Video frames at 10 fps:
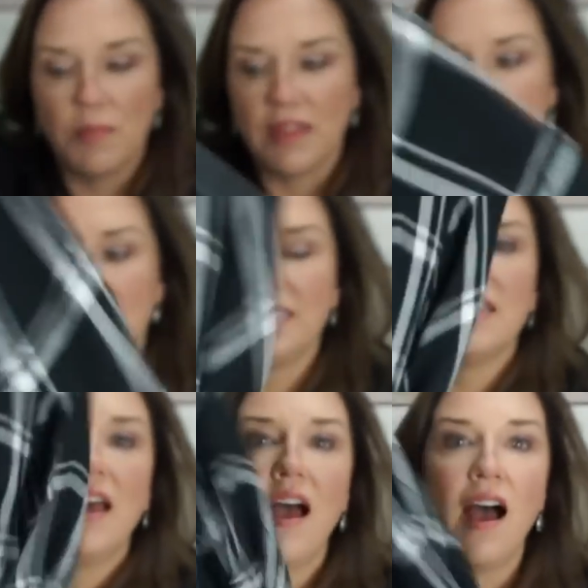in this.
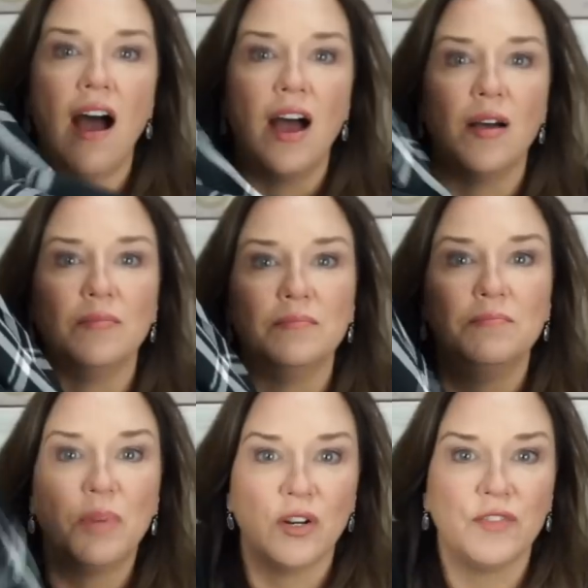Um,
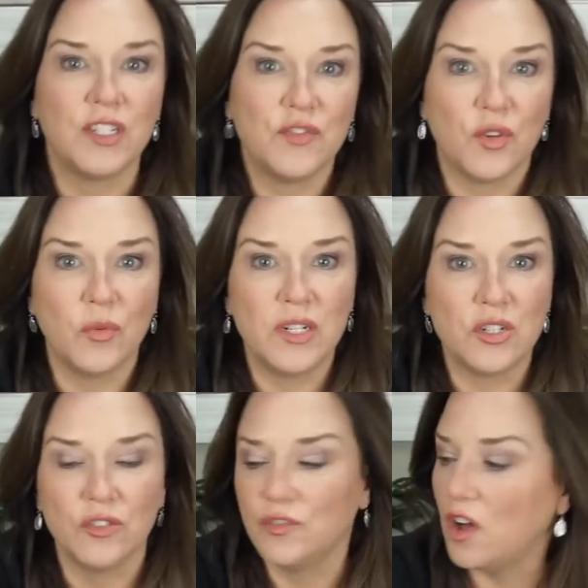perfect for
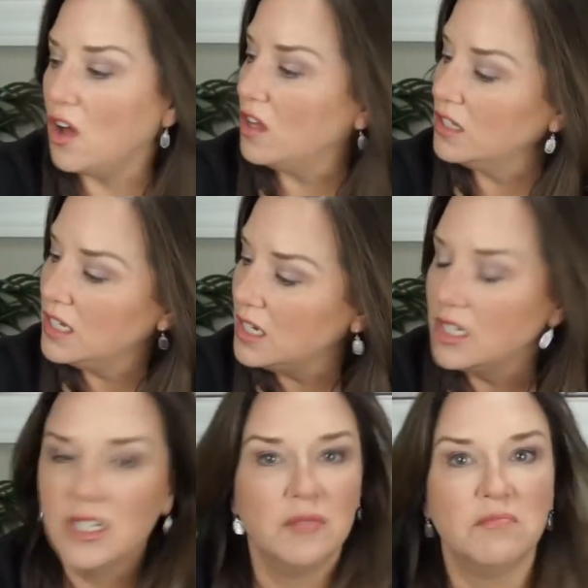winter, fall.
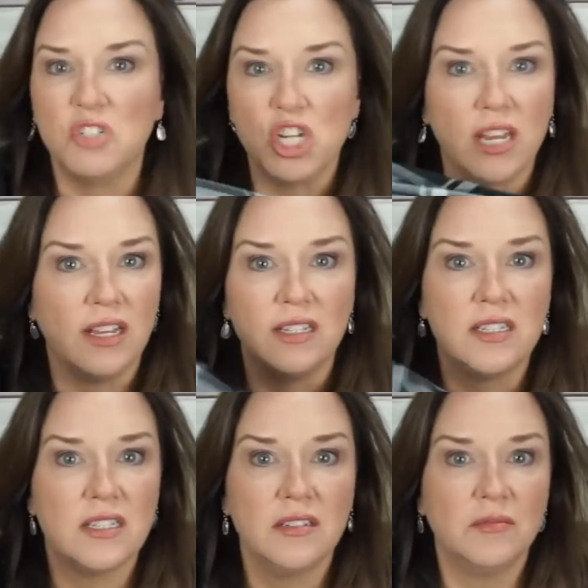
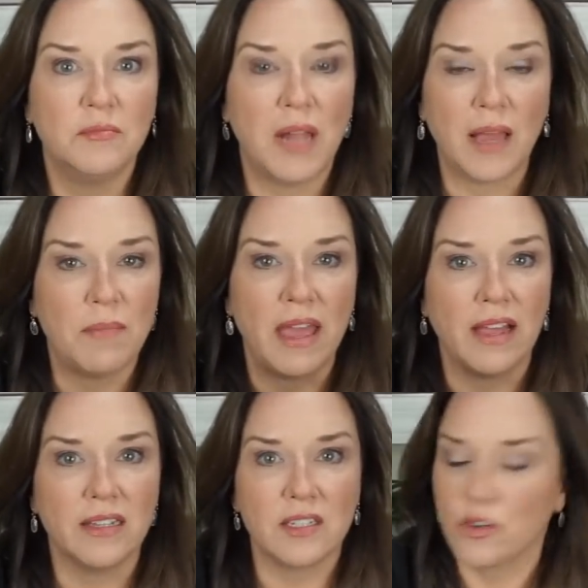Jeans, black
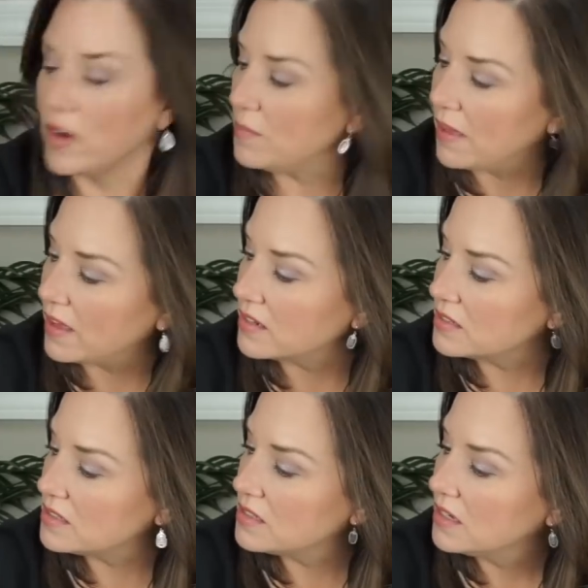pants, gray
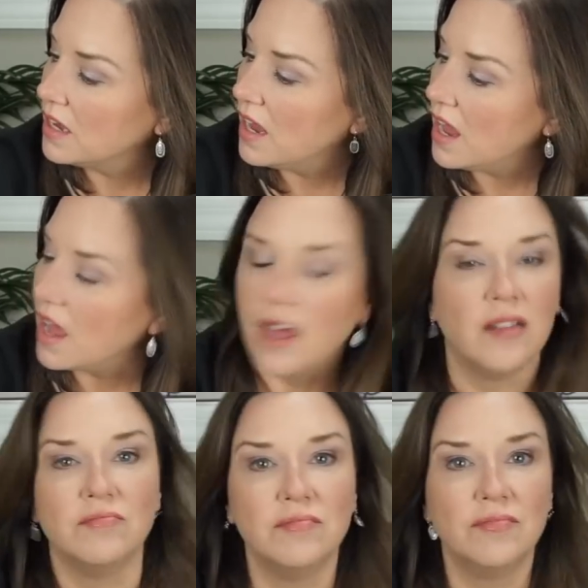pants
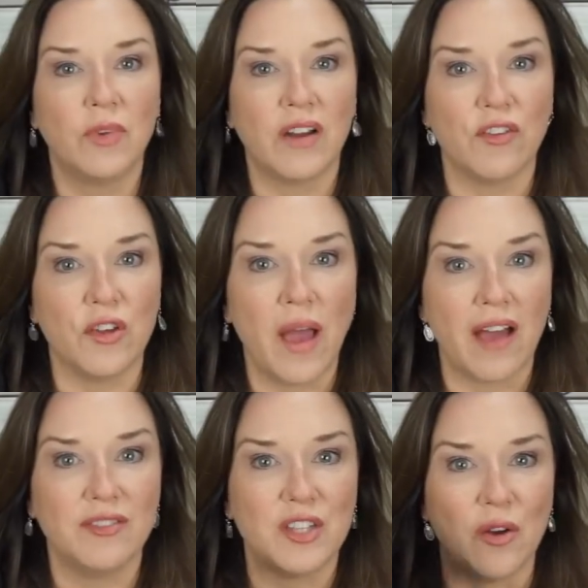um, whatever you
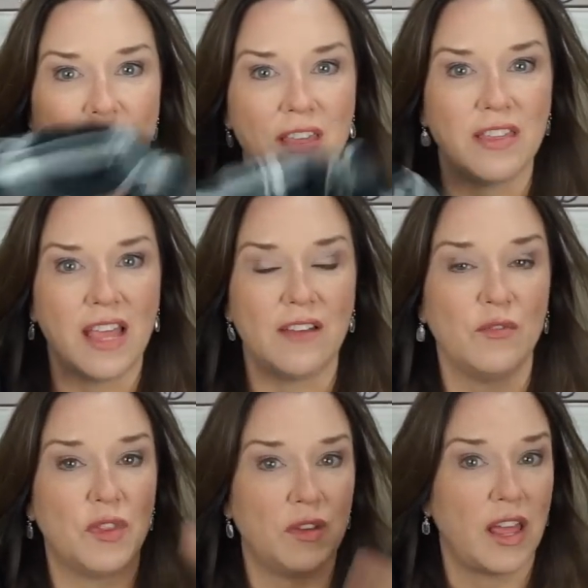have. So I think in
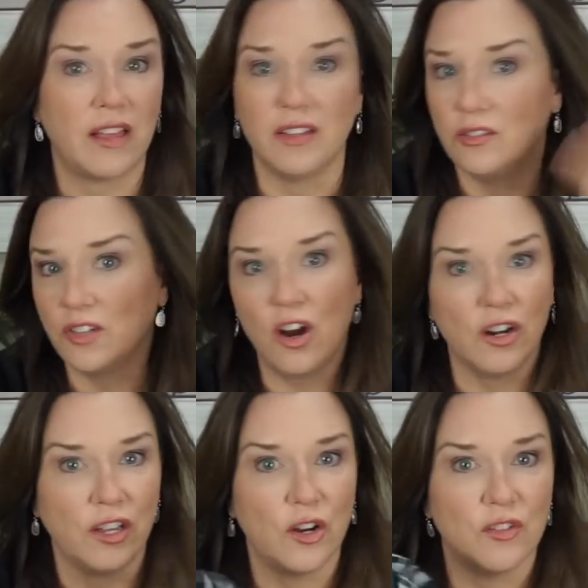with the, like a little
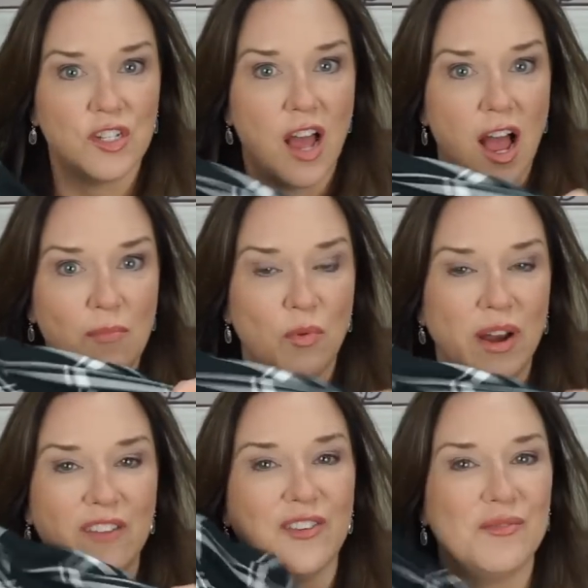cardigan over top,
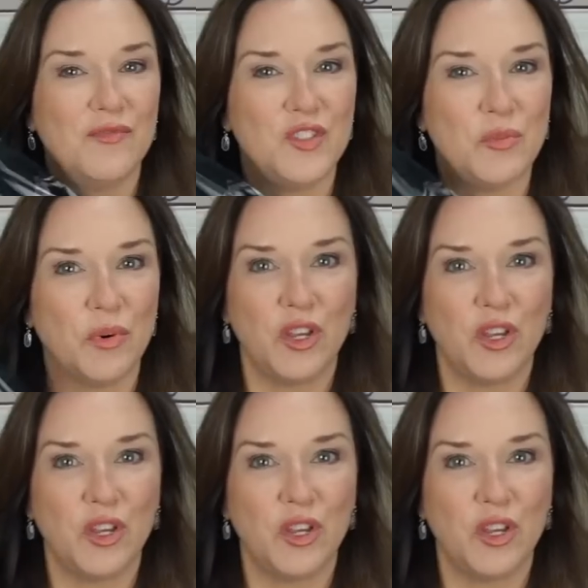whatever, super